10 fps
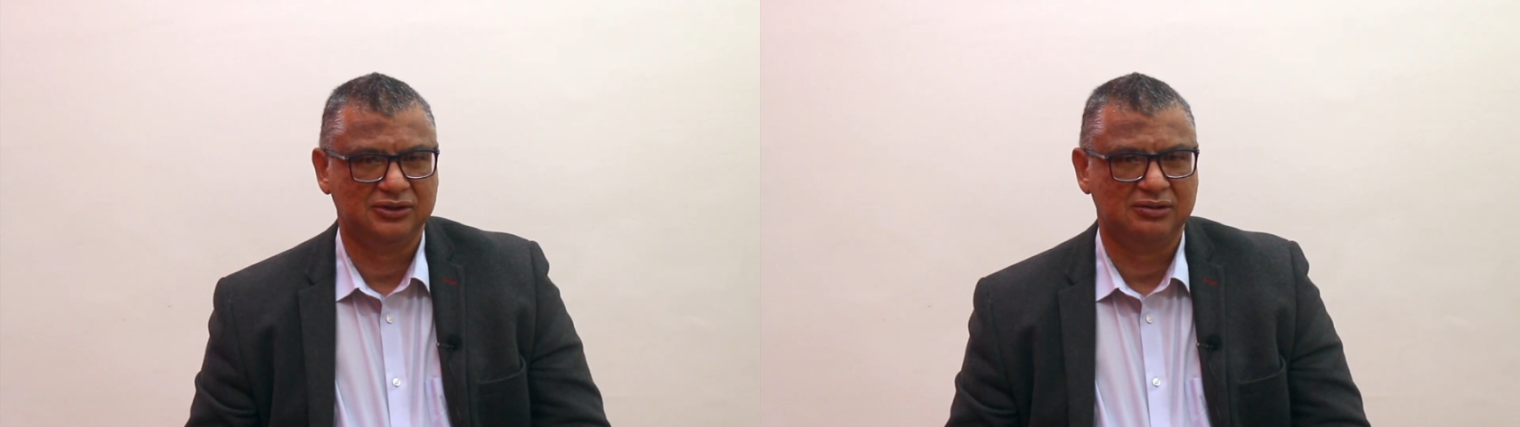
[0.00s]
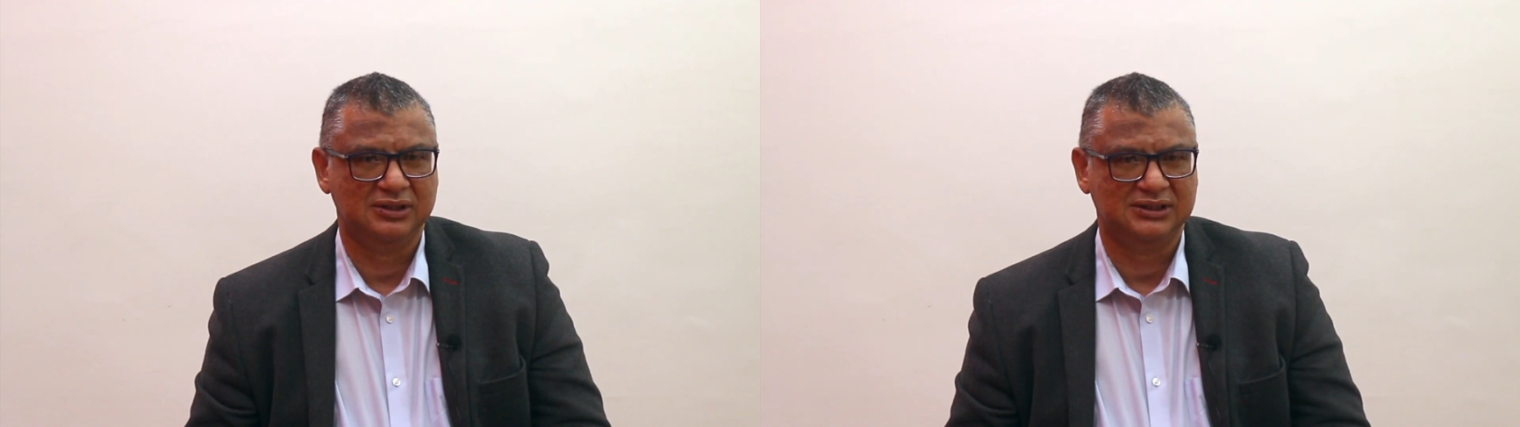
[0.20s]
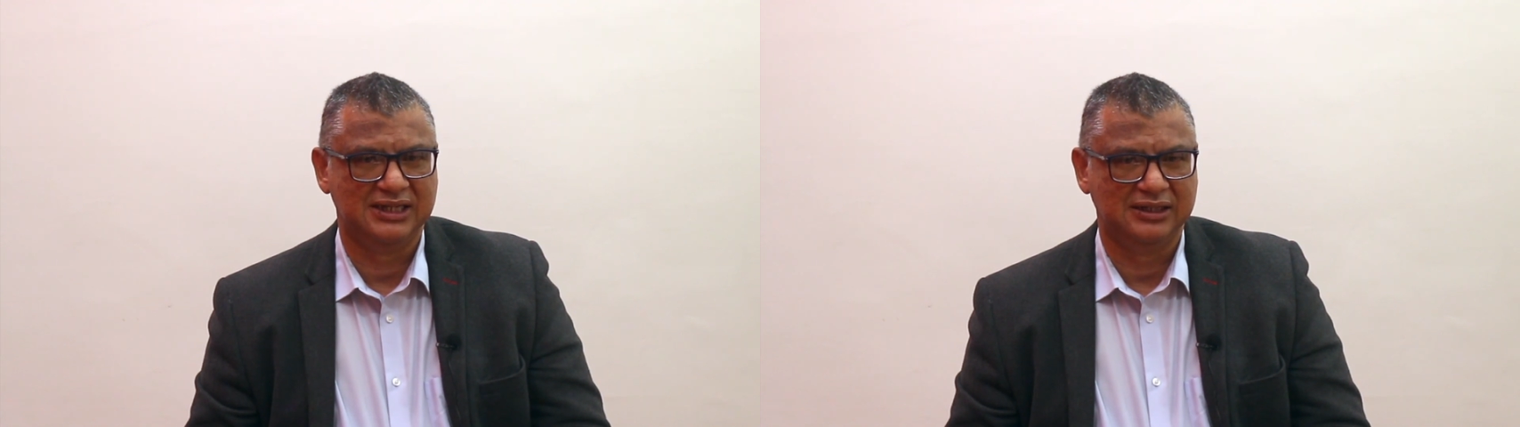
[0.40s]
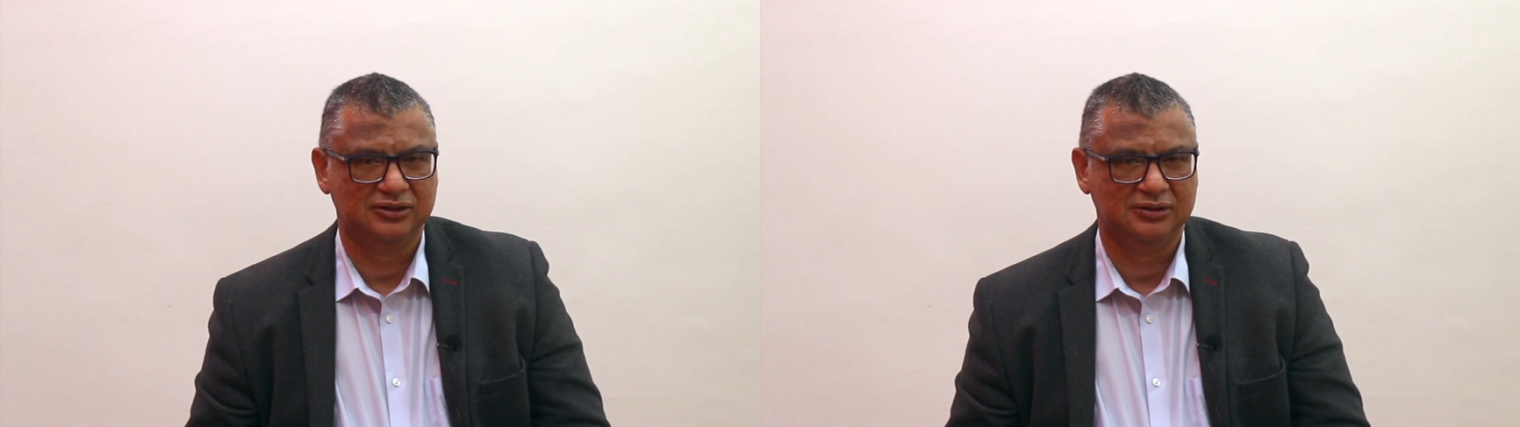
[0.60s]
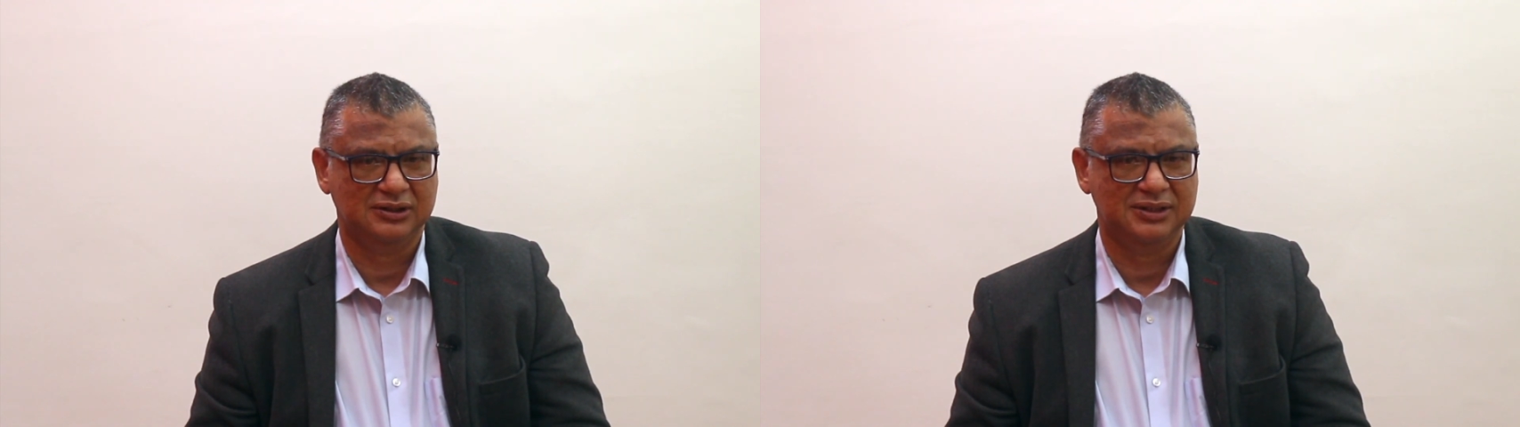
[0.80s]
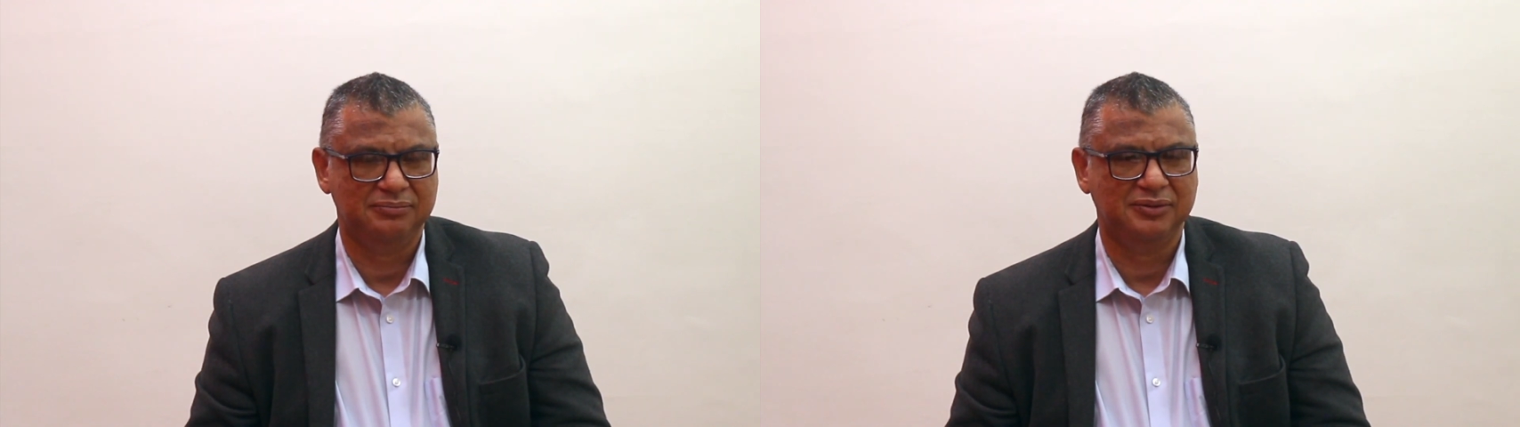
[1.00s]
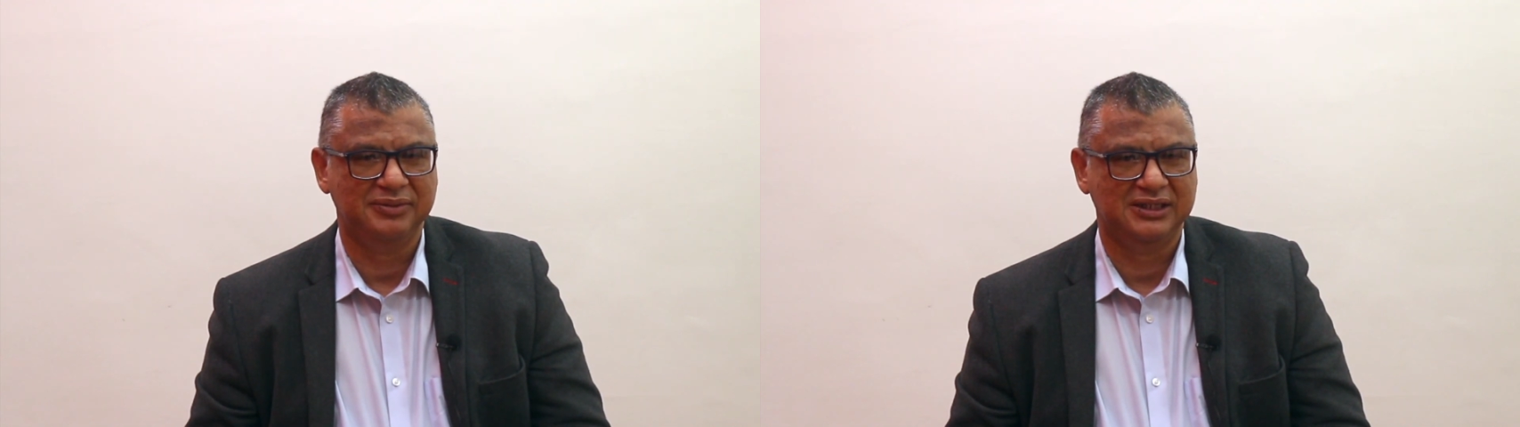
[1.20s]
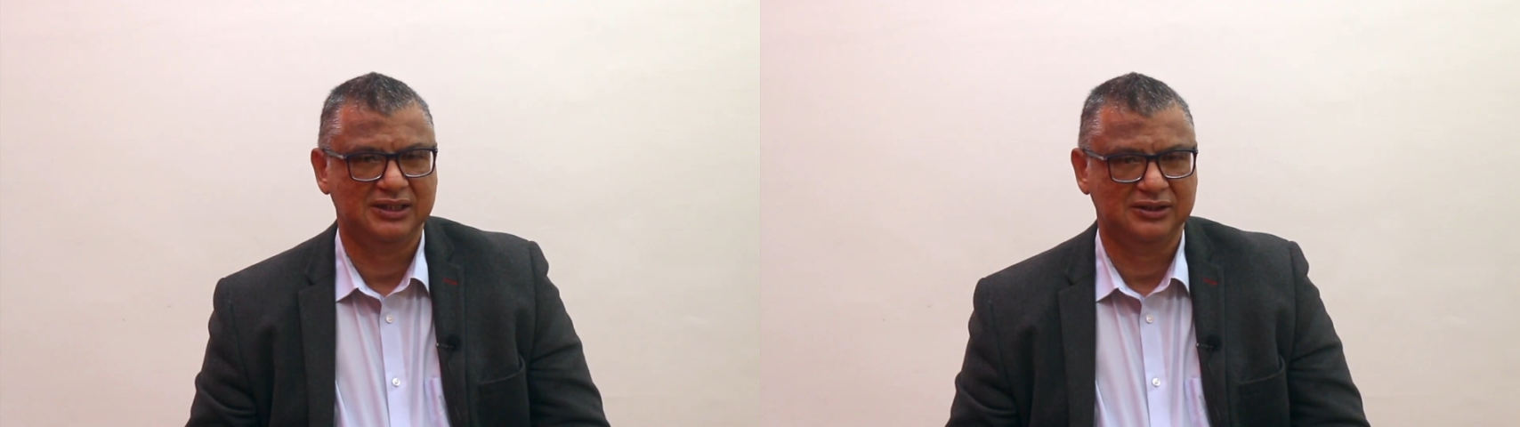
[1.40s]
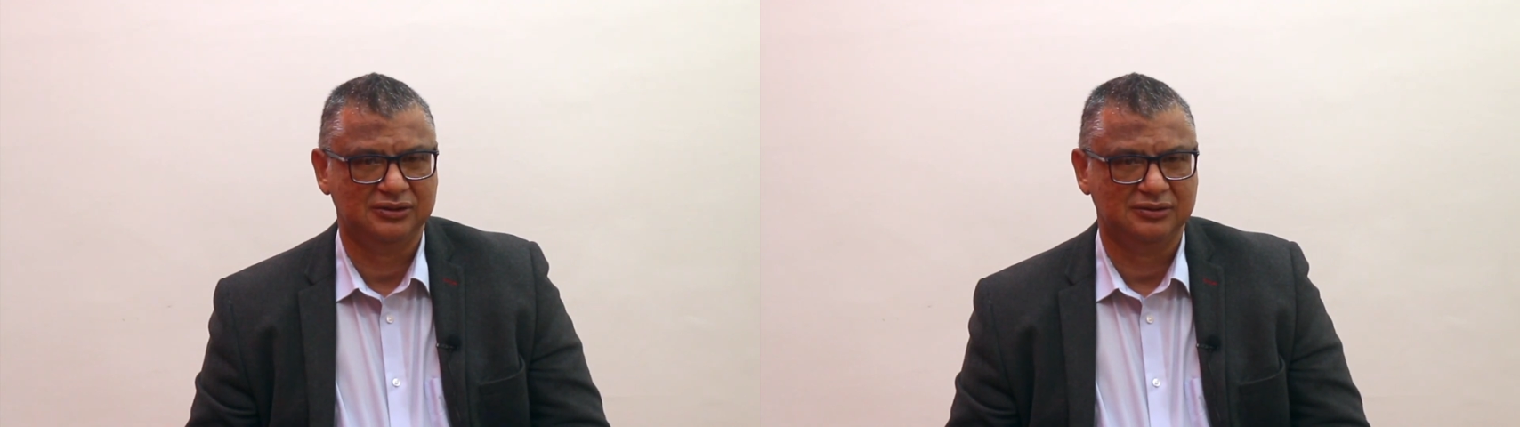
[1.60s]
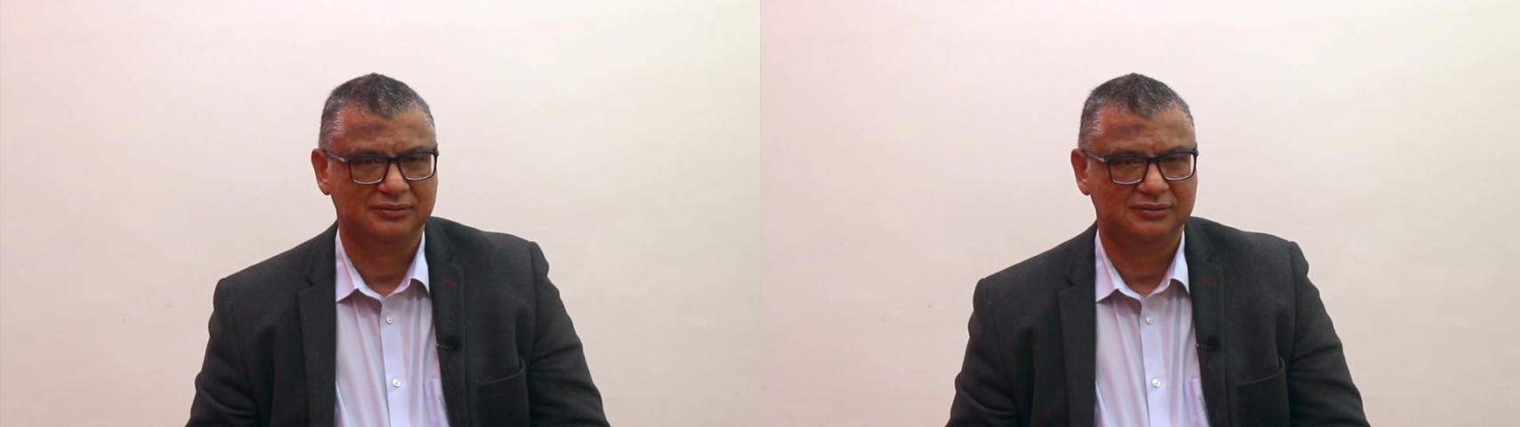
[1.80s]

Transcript: on the sanction implementation.